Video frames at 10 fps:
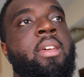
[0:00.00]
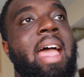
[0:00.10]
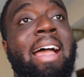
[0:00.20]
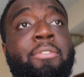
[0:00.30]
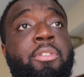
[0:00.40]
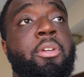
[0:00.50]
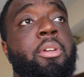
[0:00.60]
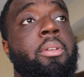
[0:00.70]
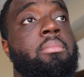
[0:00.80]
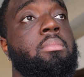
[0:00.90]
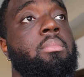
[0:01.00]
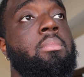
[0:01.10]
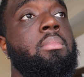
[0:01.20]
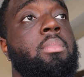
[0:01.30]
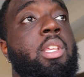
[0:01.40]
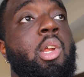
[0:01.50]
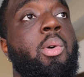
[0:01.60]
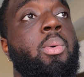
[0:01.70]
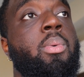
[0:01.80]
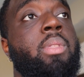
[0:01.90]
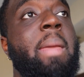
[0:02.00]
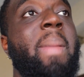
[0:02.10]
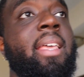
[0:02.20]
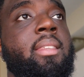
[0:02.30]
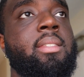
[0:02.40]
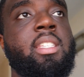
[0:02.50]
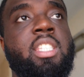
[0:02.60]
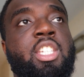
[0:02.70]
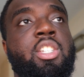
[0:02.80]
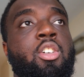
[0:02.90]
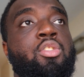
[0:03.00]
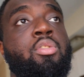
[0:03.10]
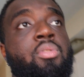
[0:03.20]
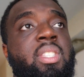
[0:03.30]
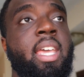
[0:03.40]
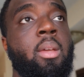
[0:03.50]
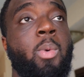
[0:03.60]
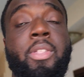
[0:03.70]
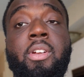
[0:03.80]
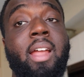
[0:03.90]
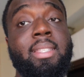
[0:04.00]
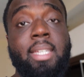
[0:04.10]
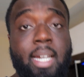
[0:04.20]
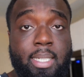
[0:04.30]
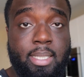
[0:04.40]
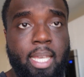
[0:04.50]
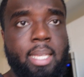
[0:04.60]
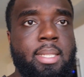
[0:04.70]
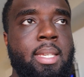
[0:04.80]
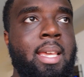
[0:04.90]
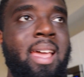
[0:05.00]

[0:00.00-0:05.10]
After, they make this decision on Tuesday, whether or not Ten Hag stays,